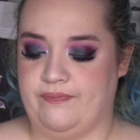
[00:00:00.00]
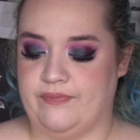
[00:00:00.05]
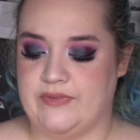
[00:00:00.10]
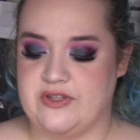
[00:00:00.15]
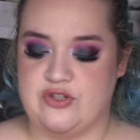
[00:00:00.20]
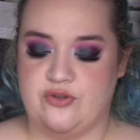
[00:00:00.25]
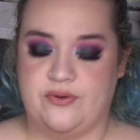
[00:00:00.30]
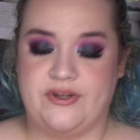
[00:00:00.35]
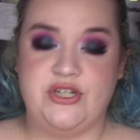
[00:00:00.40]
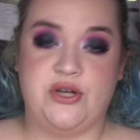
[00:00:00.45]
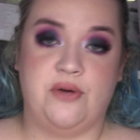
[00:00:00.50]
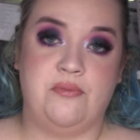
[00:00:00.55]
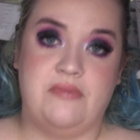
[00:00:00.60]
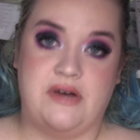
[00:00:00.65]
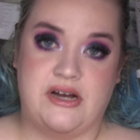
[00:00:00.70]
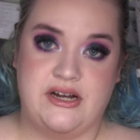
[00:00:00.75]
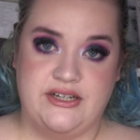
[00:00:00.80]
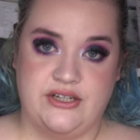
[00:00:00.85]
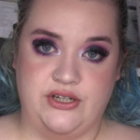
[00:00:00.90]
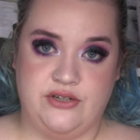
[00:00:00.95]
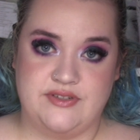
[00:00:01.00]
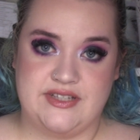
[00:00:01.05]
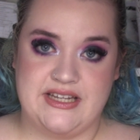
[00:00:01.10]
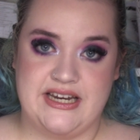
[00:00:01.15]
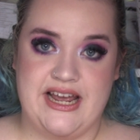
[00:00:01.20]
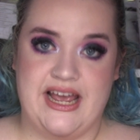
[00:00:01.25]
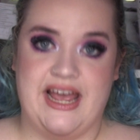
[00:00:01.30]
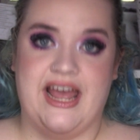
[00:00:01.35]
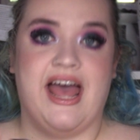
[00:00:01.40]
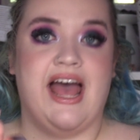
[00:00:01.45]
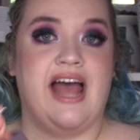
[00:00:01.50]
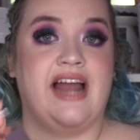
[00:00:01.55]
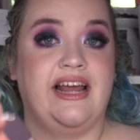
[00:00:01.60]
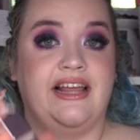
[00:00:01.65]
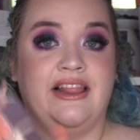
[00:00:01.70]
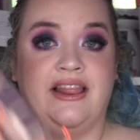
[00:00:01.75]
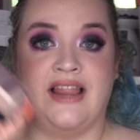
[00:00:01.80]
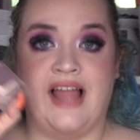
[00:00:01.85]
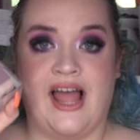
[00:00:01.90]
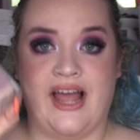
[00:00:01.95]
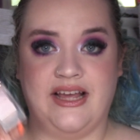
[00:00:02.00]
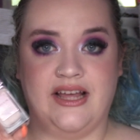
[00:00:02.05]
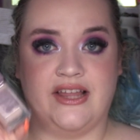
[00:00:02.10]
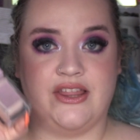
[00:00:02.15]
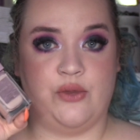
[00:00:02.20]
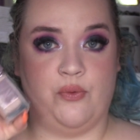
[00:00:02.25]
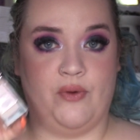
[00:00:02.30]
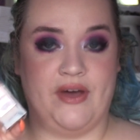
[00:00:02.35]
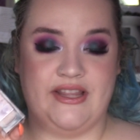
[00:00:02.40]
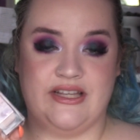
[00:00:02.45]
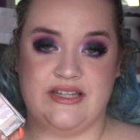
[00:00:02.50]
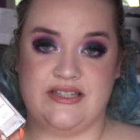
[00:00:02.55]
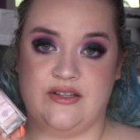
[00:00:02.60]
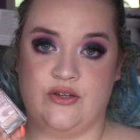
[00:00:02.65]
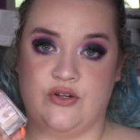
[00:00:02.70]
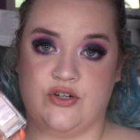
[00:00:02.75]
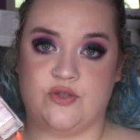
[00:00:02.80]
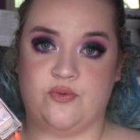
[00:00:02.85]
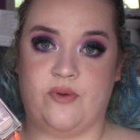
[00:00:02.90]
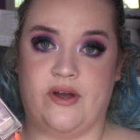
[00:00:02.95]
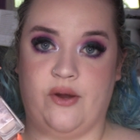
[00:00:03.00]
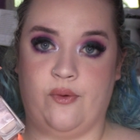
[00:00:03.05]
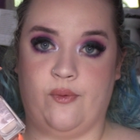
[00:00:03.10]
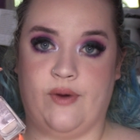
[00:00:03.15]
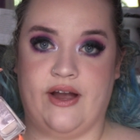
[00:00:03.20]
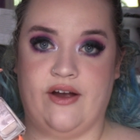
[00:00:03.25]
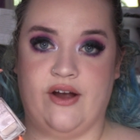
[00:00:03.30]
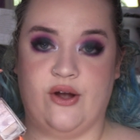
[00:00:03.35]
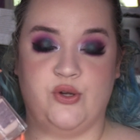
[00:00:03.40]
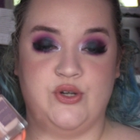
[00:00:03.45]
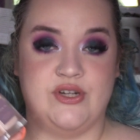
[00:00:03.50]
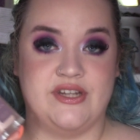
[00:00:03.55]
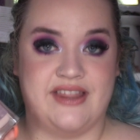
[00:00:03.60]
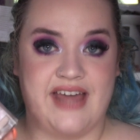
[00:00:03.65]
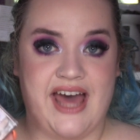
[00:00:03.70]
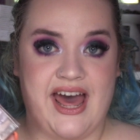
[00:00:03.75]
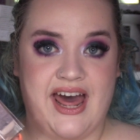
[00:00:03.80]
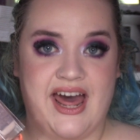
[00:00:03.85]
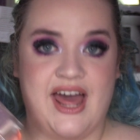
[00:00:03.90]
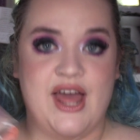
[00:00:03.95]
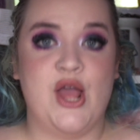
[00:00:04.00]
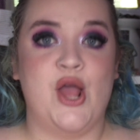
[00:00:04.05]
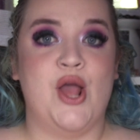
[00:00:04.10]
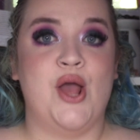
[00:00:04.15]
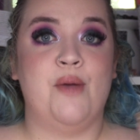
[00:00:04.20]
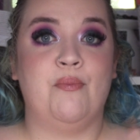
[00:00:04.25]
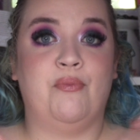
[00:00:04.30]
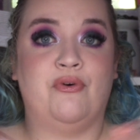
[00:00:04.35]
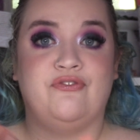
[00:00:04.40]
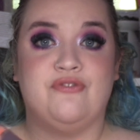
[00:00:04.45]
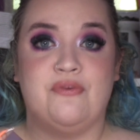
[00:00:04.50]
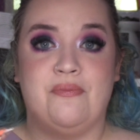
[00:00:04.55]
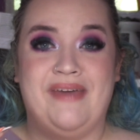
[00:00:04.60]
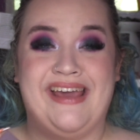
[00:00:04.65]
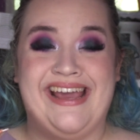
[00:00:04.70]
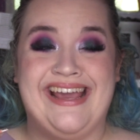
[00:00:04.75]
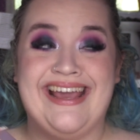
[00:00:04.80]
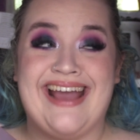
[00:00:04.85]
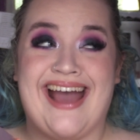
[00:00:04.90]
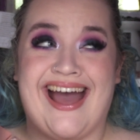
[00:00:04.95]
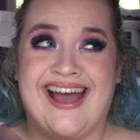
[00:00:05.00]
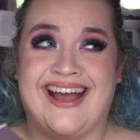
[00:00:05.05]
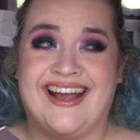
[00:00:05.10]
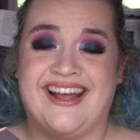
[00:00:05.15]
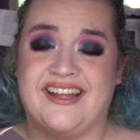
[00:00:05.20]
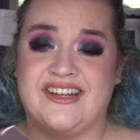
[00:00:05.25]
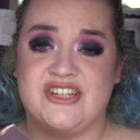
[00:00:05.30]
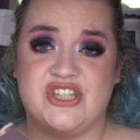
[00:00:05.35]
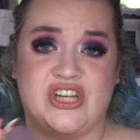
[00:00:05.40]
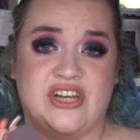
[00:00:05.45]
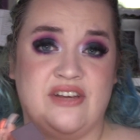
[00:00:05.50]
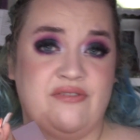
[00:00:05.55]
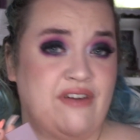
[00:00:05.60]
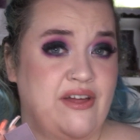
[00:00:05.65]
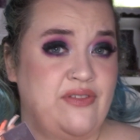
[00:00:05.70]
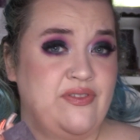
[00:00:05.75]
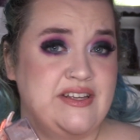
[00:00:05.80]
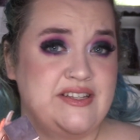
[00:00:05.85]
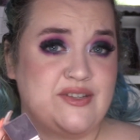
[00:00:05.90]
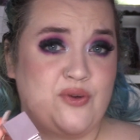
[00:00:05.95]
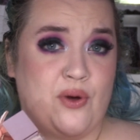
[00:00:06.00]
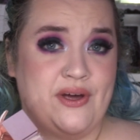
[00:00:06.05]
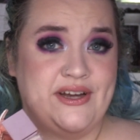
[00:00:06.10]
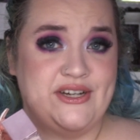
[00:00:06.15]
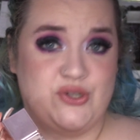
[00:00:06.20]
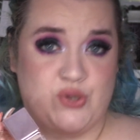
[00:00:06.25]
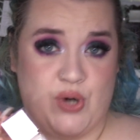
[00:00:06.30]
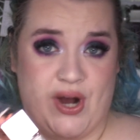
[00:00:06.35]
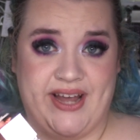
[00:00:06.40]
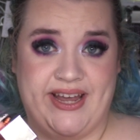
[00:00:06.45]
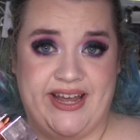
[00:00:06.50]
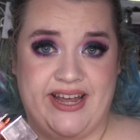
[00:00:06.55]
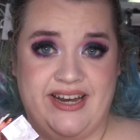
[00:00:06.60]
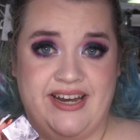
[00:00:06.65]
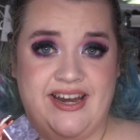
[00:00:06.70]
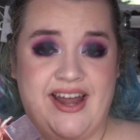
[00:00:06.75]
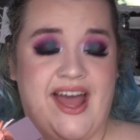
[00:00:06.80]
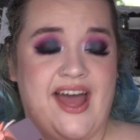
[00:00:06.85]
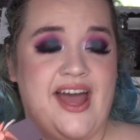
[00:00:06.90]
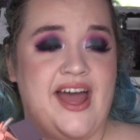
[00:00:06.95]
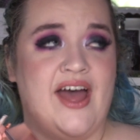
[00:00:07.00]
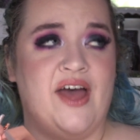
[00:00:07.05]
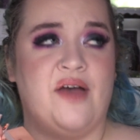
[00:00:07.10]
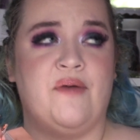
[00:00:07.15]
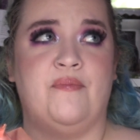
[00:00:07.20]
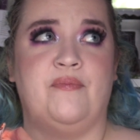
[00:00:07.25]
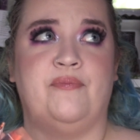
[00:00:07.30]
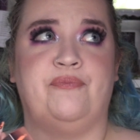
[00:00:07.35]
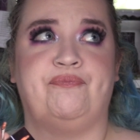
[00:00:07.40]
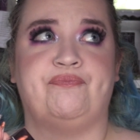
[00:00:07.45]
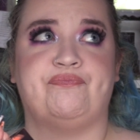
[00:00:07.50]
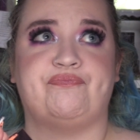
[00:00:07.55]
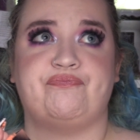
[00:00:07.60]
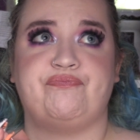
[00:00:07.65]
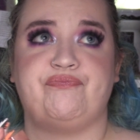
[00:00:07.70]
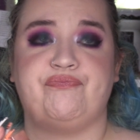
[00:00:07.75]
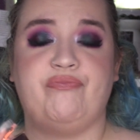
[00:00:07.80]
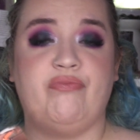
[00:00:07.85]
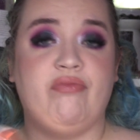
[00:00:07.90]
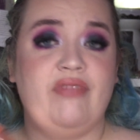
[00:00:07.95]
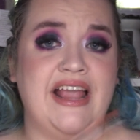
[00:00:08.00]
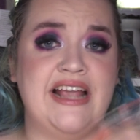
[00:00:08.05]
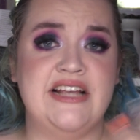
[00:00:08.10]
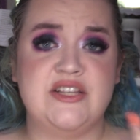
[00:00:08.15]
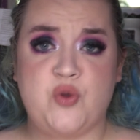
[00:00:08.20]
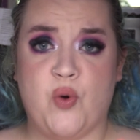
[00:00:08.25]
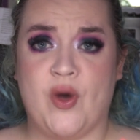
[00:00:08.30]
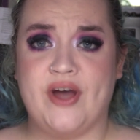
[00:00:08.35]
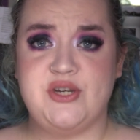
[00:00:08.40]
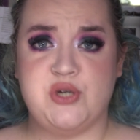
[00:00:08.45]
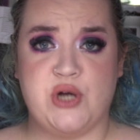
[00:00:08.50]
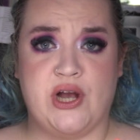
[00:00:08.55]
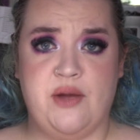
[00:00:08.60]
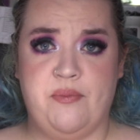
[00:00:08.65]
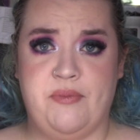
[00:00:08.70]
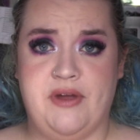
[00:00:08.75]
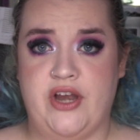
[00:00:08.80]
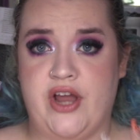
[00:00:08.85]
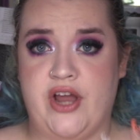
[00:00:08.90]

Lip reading: so I don't mind using it, and I like the way this looks when I wear it under that. But for me, I actually found this quite drying. It's quite dry on my